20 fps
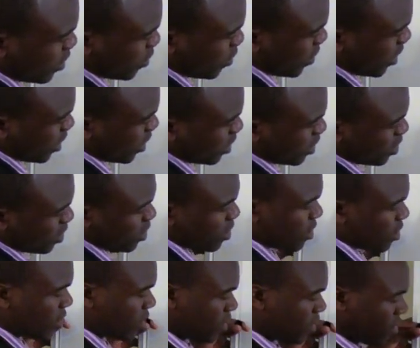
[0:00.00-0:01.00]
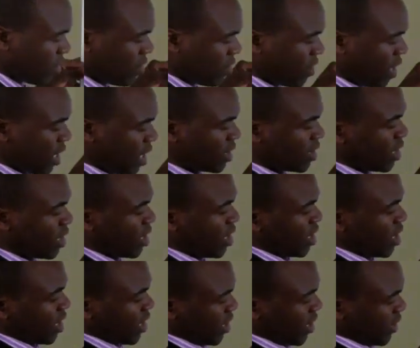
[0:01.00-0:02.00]
squared. Alright,
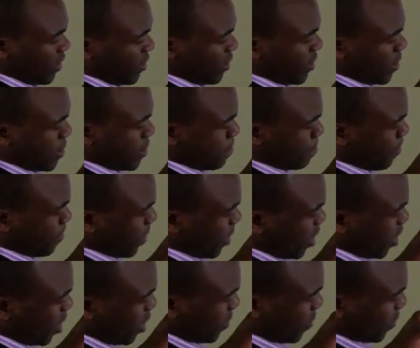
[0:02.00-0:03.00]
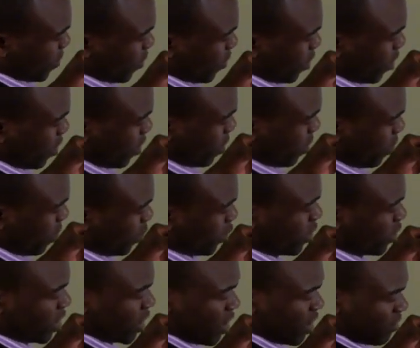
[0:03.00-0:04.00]
and then
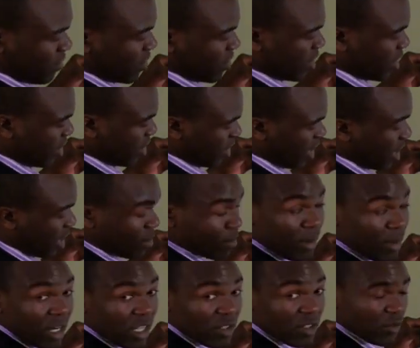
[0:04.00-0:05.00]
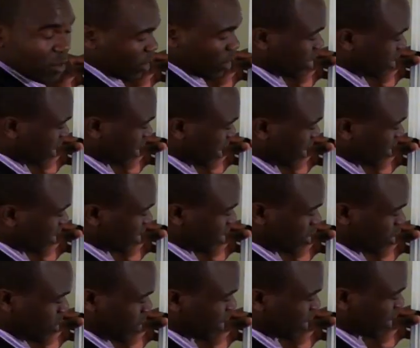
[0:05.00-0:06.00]
putting everything like minus 4 inside,
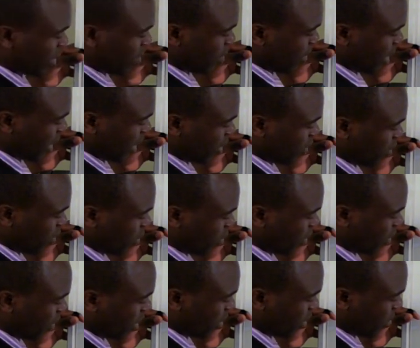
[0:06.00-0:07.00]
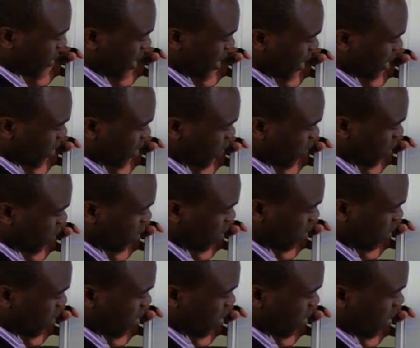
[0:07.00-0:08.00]
opening the bracket, we're going to get minus 4
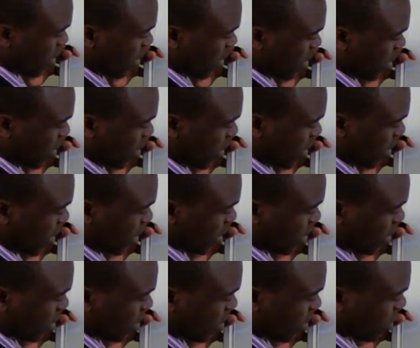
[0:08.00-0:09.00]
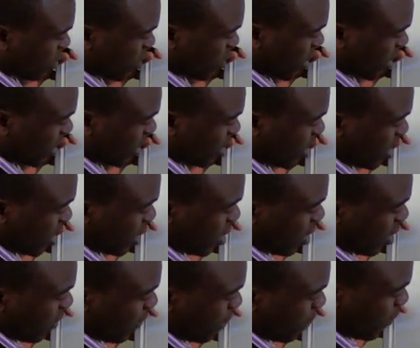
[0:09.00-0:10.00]
x squared
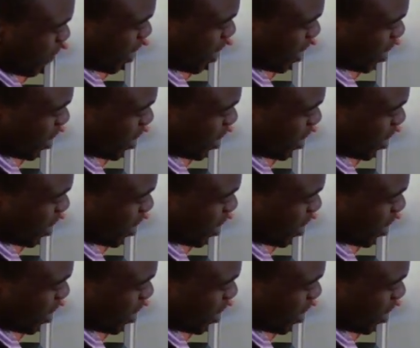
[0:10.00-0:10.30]
minus